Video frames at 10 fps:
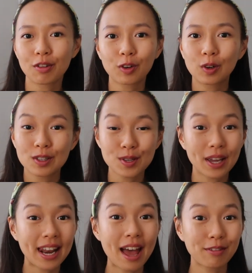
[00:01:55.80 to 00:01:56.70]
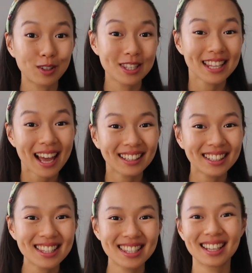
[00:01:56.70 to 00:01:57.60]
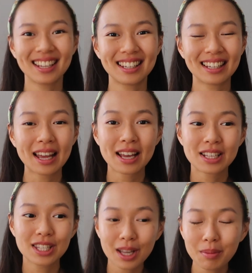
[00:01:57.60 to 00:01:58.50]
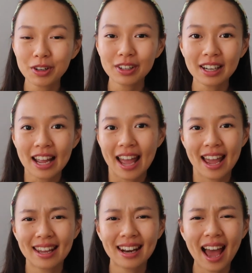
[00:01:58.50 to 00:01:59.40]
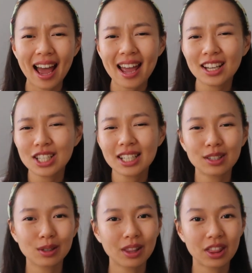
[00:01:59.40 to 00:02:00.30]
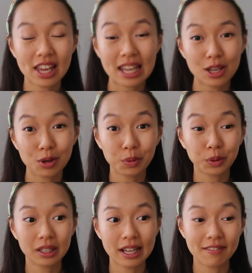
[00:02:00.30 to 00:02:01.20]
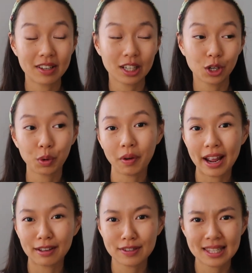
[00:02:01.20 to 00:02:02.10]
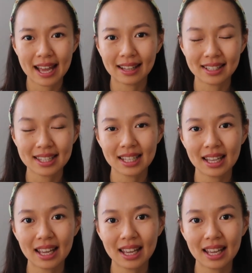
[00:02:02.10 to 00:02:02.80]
Of course, you can have your salads in summer, and I actually don't think you would even crave salads